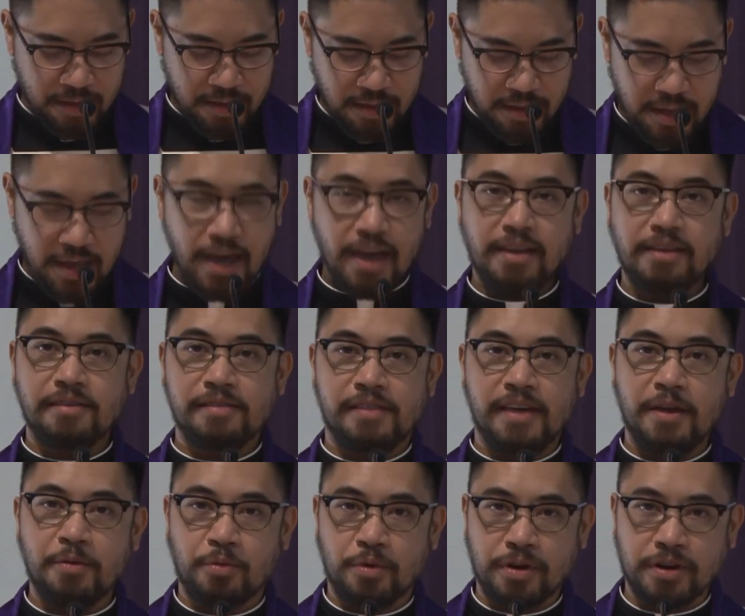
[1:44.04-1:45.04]
And
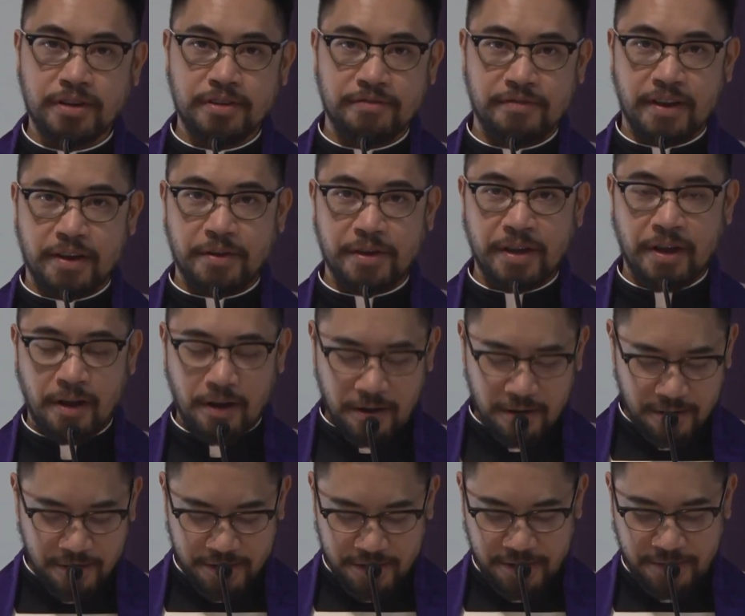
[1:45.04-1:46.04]
they worked very
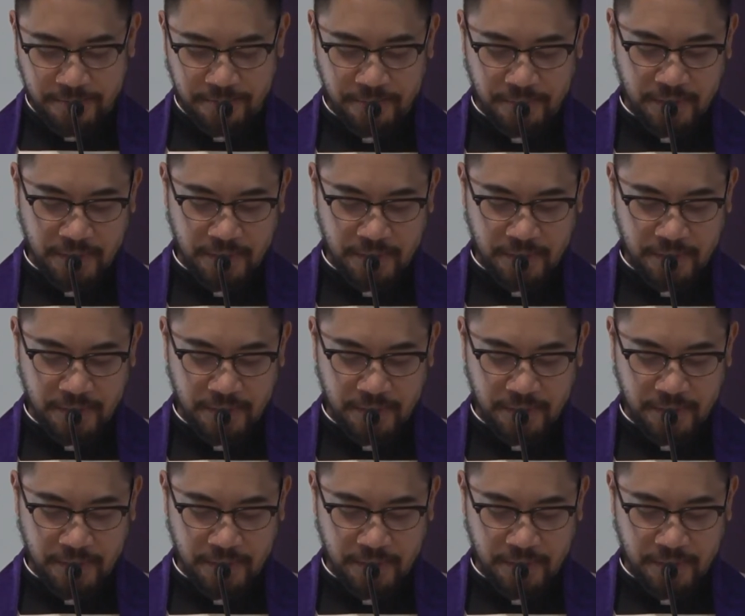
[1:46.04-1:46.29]
hard.